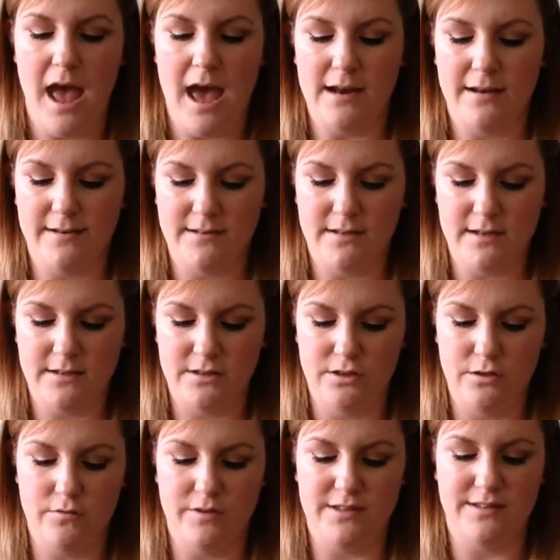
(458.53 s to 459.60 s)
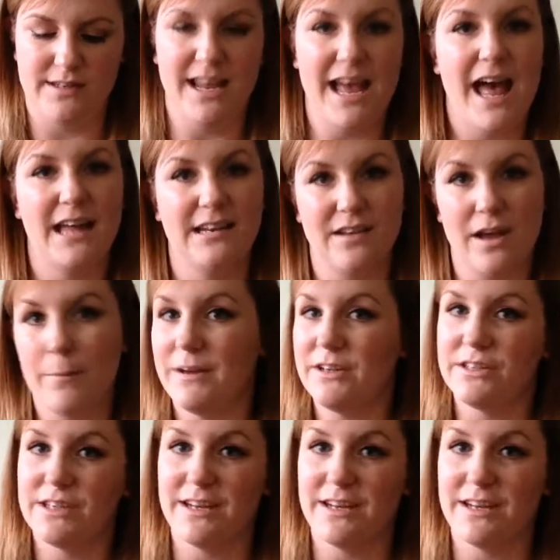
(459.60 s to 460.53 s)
and I decided to recently, and I managed to